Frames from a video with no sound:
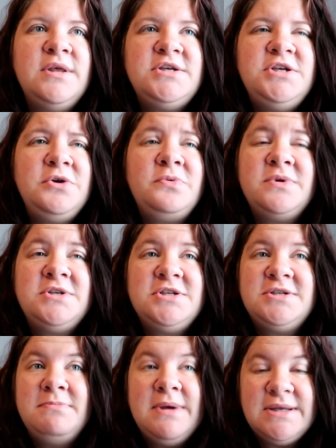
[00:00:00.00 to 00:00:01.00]
year was
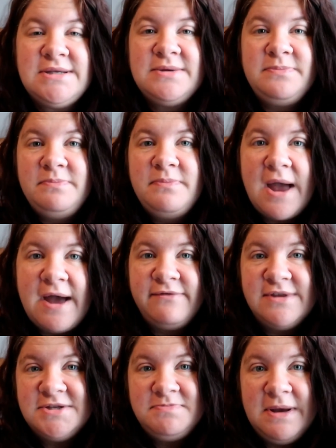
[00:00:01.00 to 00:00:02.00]
just meant to have
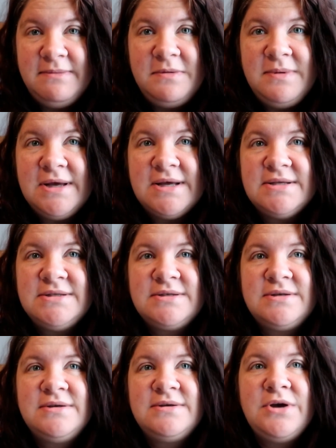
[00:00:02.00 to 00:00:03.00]
this baby, because
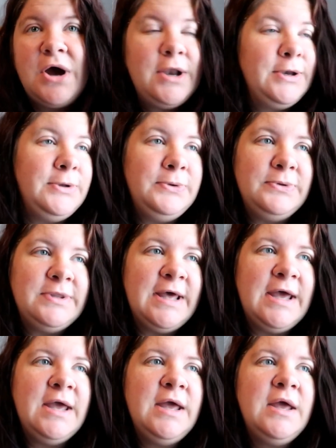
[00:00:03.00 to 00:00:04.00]
God knew
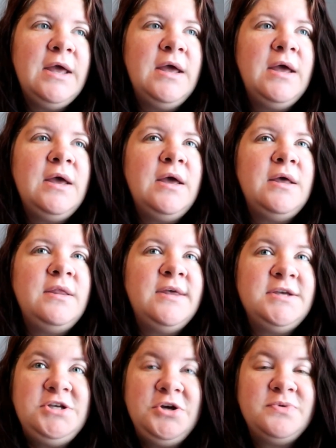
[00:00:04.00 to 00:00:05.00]
that
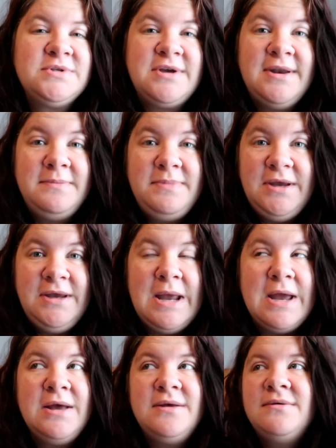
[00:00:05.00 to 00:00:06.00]
this year was going to
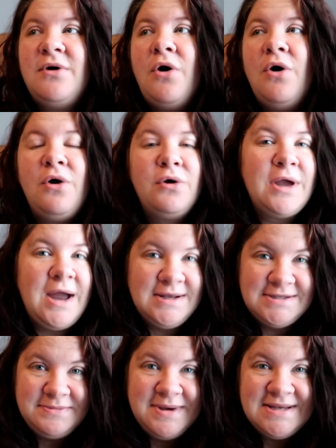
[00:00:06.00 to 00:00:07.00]
be all
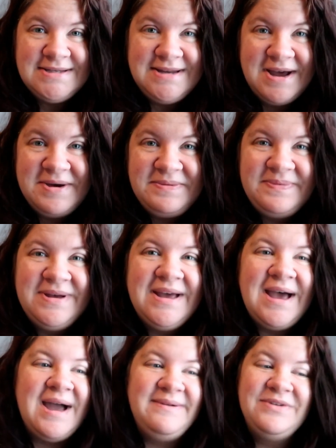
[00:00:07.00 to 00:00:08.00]
kinds of messed up.
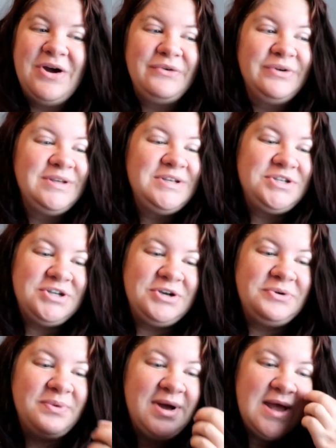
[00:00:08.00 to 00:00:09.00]
I'm not really
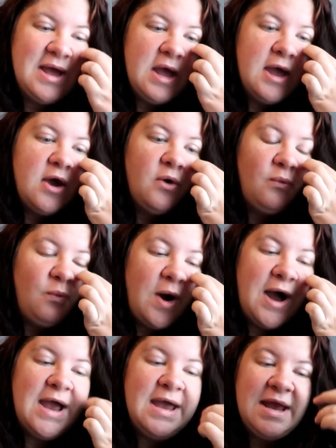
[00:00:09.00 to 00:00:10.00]
sure
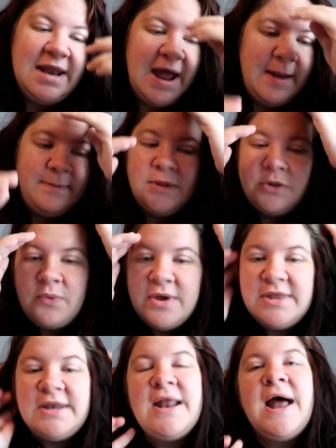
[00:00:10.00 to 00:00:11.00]
why it happened the way
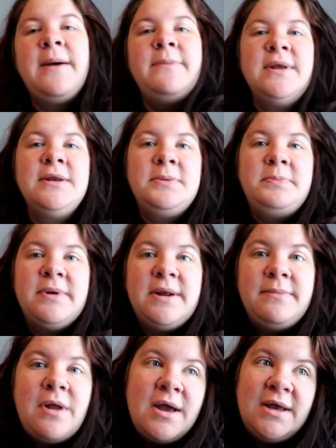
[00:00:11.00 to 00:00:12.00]
that it happened, but
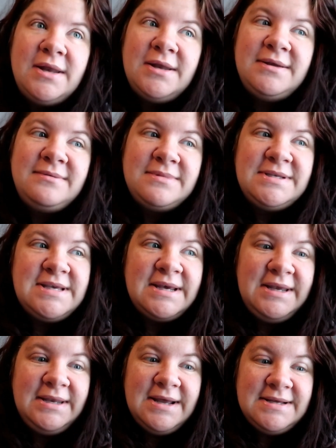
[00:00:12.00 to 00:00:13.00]
I'm not going to
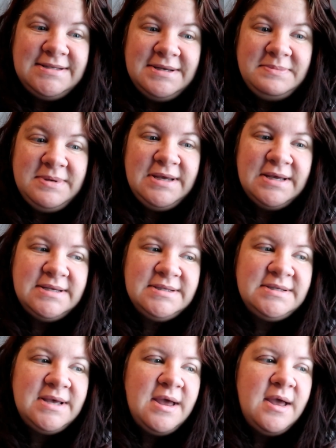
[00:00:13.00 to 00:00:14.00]
second guess it, because